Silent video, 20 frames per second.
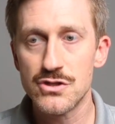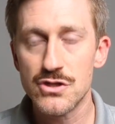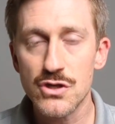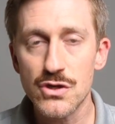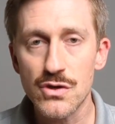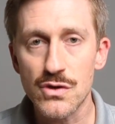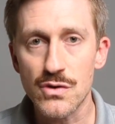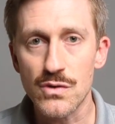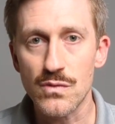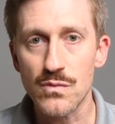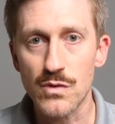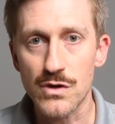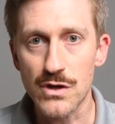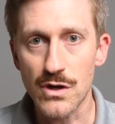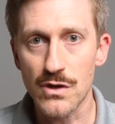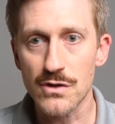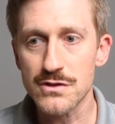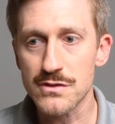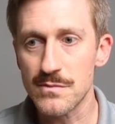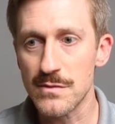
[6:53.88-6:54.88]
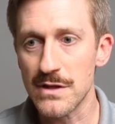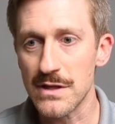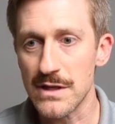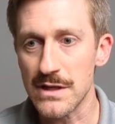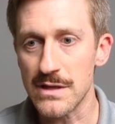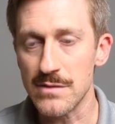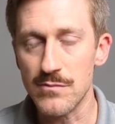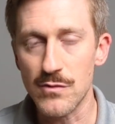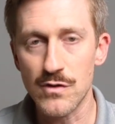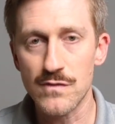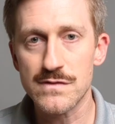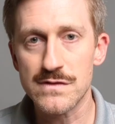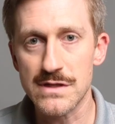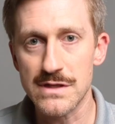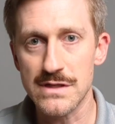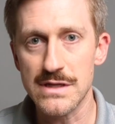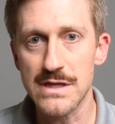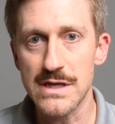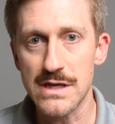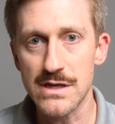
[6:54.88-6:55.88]
to what ultimately moves
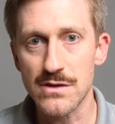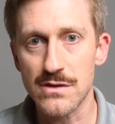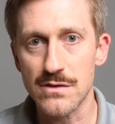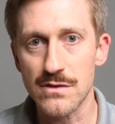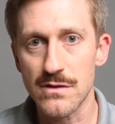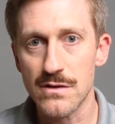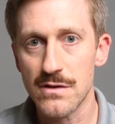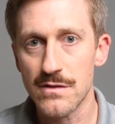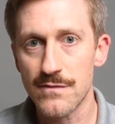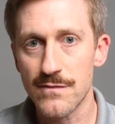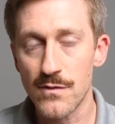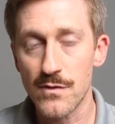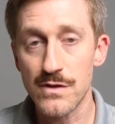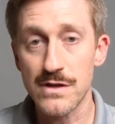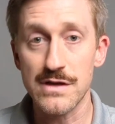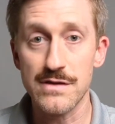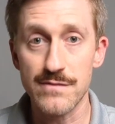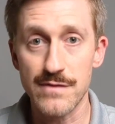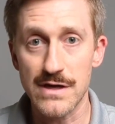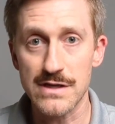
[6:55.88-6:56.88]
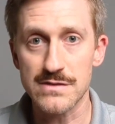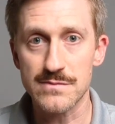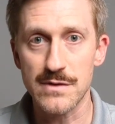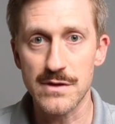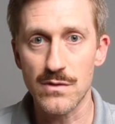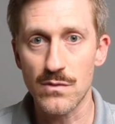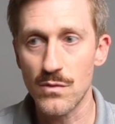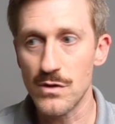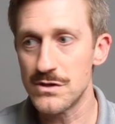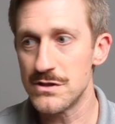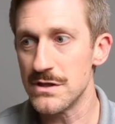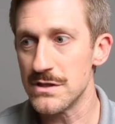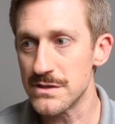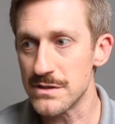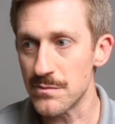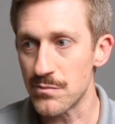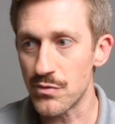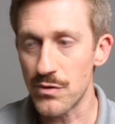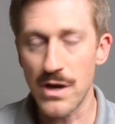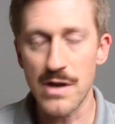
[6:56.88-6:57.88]
the needle for the investment, which is
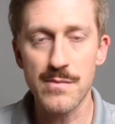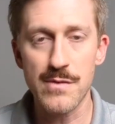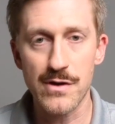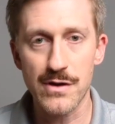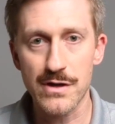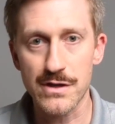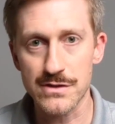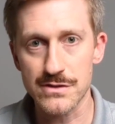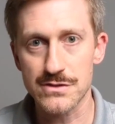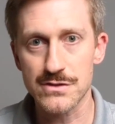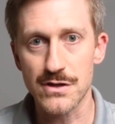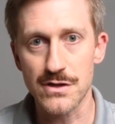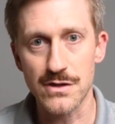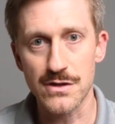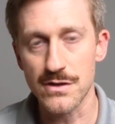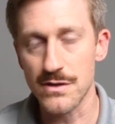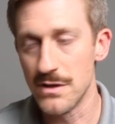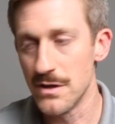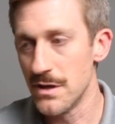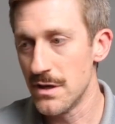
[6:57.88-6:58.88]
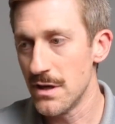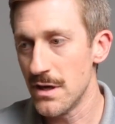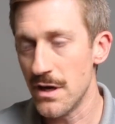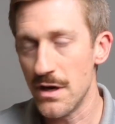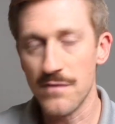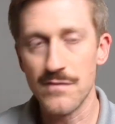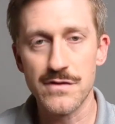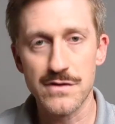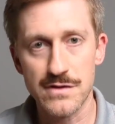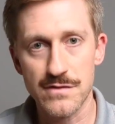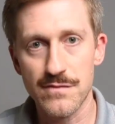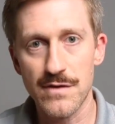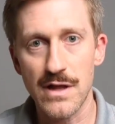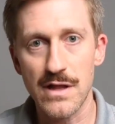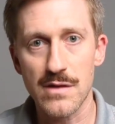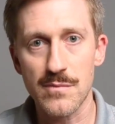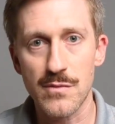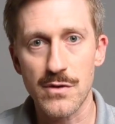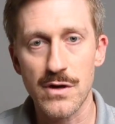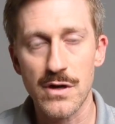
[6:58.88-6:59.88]
the primary concern of the
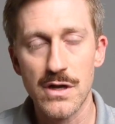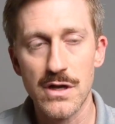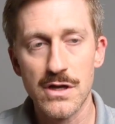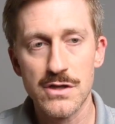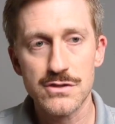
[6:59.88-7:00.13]
developer.